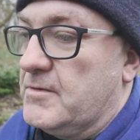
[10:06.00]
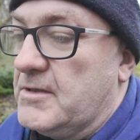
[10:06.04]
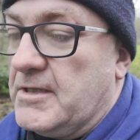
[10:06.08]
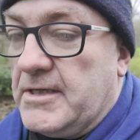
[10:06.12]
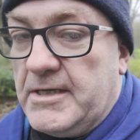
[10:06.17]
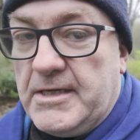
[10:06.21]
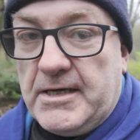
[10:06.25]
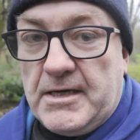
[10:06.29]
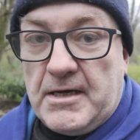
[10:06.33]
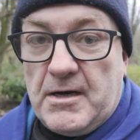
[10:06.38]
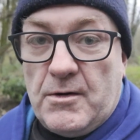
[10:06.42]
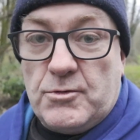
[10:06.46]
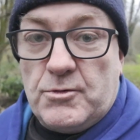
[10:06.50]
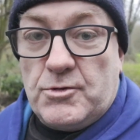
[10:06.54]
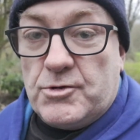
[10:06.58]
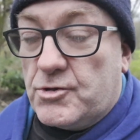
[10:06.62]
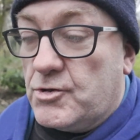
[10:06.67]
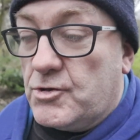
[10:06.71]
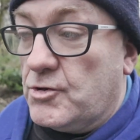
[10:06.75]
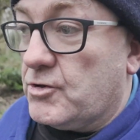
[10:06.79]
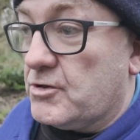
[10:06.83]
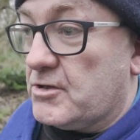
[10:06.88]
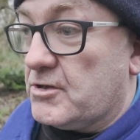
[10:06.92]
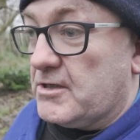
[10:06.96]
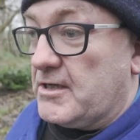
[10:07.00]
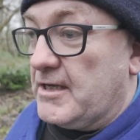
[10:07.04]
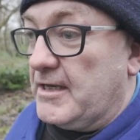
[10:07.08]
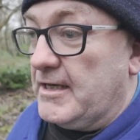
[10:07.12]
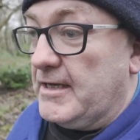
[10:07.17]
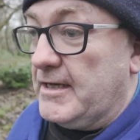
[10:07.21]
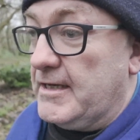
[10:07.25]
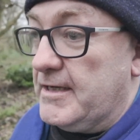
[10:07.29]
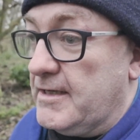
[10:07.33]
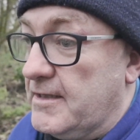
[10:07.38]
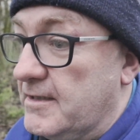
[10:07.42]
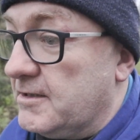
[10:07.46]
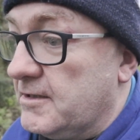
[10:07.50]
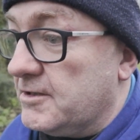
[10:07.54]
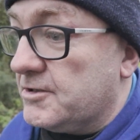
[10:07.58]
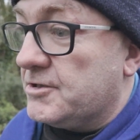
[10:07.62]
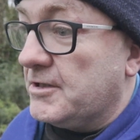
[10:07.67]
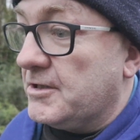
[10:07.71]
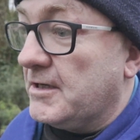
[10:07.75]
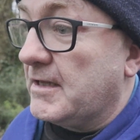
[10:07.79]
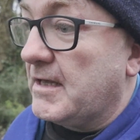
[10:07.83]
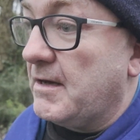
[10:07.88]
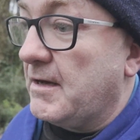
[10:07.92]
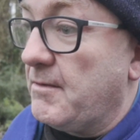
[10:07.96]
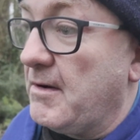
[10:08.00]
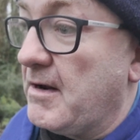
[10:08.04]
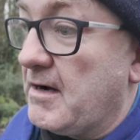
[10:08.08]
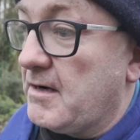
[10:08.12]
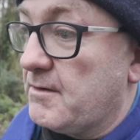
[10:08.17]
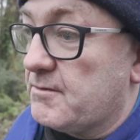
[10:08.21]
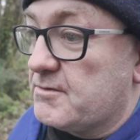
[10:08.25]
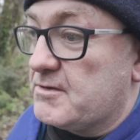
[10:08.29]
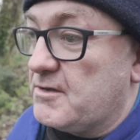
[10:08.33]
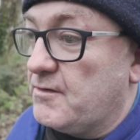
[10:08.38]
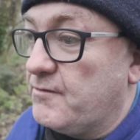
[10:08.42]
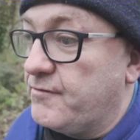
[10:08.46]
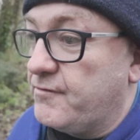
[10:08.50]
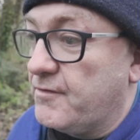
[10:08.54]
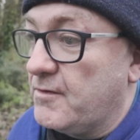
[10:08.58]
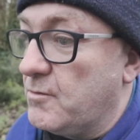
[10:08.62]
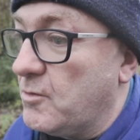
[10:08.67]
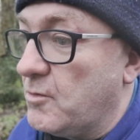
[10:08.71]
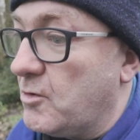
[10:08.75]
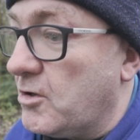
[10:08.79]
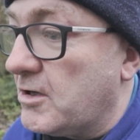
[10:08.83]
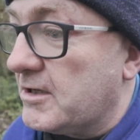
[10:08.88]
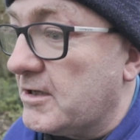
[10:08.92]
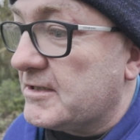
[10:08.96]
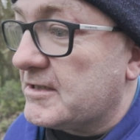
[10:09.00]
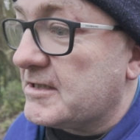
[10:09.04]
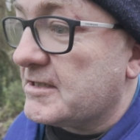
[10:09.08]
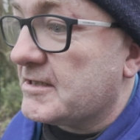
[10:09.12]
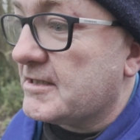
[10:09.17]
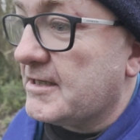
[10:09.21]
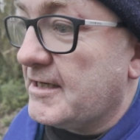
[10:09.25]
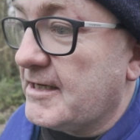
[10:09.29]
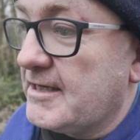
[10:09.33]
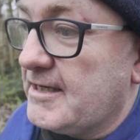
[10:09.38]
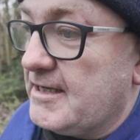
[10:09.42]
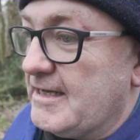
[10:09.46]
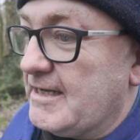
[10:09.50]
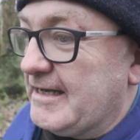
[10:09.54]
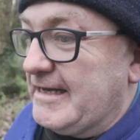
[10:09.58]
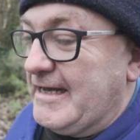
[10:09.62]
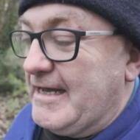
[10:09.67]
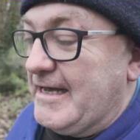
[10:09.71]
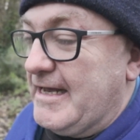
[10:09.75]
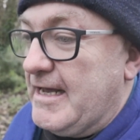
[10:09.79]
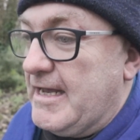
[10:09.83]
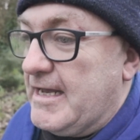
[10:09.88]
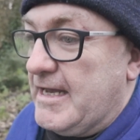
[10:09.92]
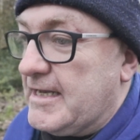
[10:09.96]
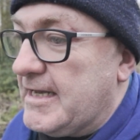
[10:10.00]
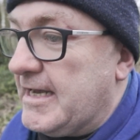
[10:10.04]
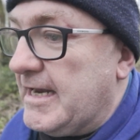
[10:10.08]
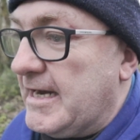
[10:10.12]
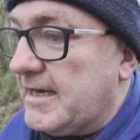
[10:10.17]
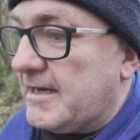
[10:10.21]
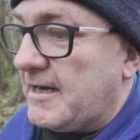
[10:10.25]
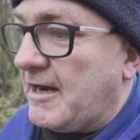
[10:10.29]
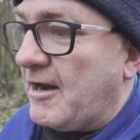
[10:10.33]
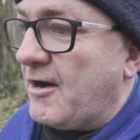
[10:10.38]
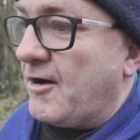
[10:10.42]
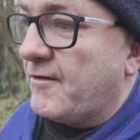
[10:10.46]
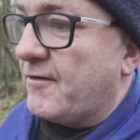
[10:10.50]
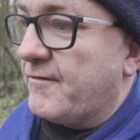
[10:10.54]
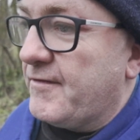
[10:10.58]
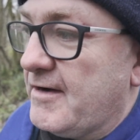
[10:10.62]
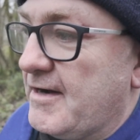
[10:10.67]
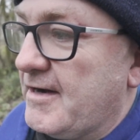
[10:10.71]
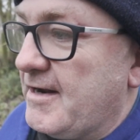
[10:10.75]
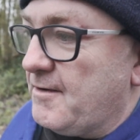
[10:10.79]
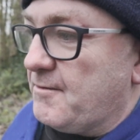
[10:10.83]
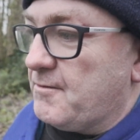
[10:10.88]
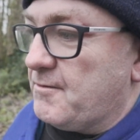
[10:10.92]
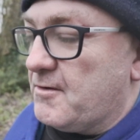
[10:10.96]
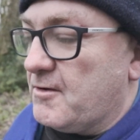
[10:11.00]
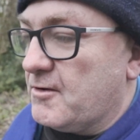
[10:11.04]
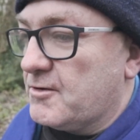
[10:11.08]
There you go, just thought I'd share that while I was out for a walk. As I say, you're hearing a lot of it now.